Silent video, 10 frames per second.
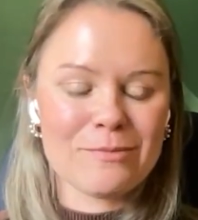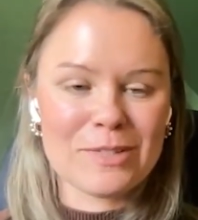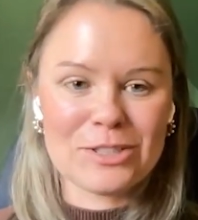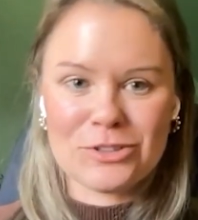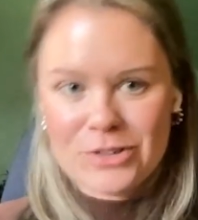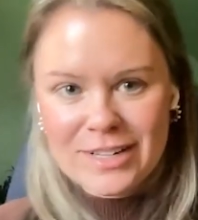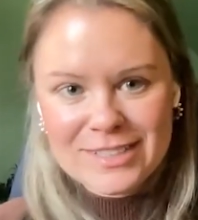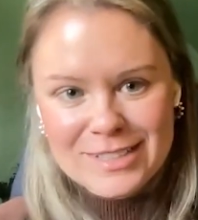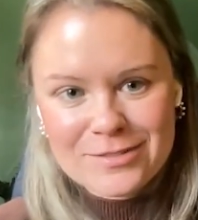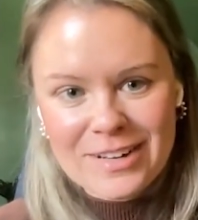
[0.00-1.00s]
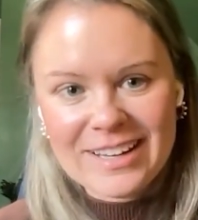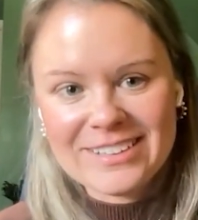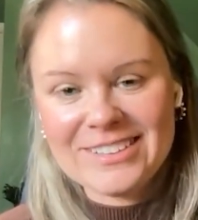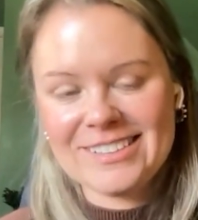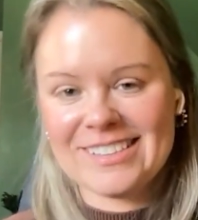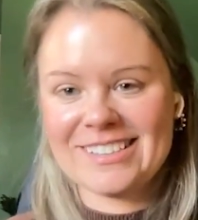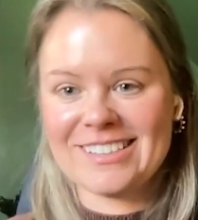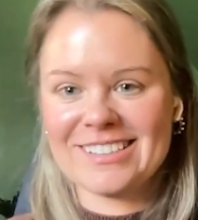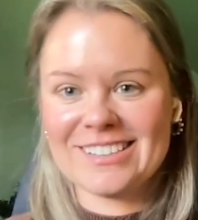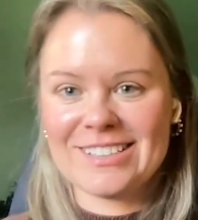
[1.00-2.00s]
be stressed at finals and is
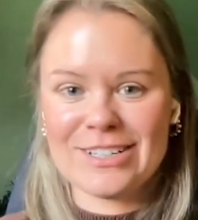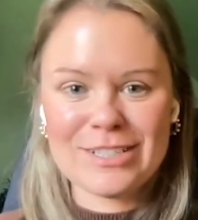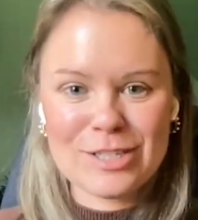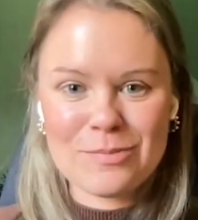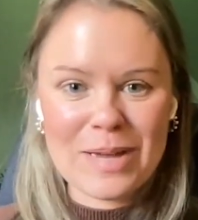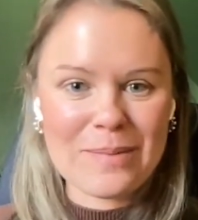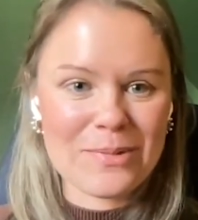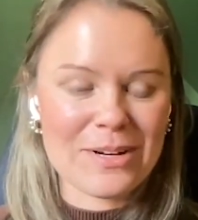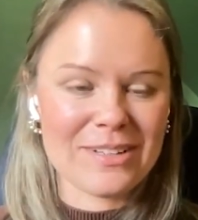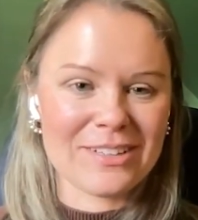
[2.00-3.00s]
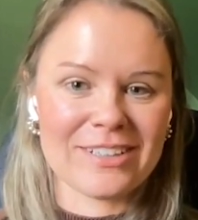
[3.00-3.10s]
going to turn some paper in,